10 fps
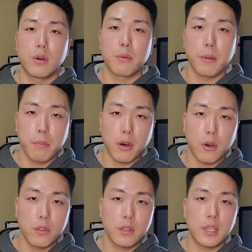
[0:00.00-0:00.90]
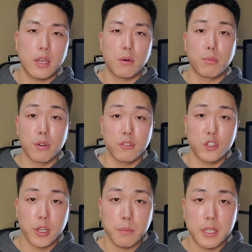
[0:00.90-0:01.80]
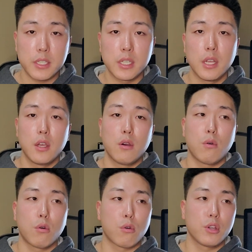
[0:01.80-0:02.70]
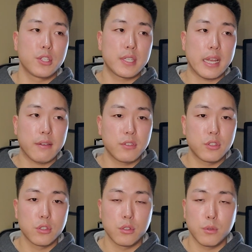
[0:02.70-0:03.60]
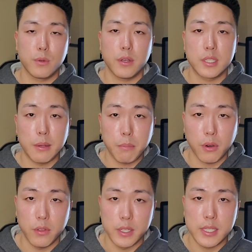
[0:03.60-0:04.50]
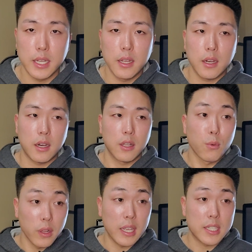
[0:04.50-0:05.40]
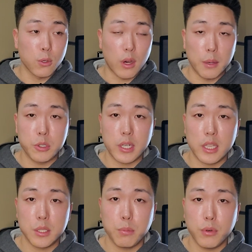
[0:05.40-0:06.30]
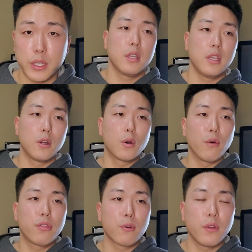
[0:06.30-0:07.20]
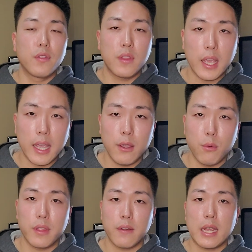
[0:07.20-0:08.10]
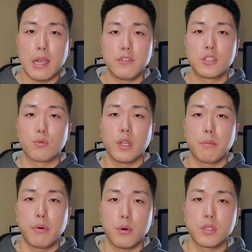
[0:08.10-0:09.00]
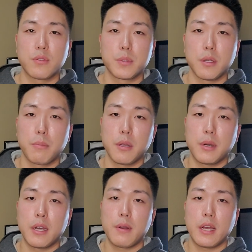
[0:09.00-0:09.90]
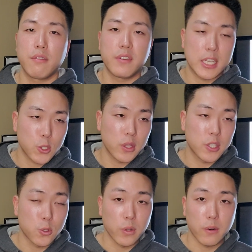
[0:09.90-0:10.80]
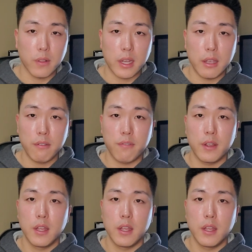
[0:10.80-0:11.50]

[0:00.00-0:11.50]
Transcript: want to be bald, get on proven treatment, or you just have to accept baldness. There really is no option at this point. Go through a day without having to read a post from somebody about how finasteride destroyed their life,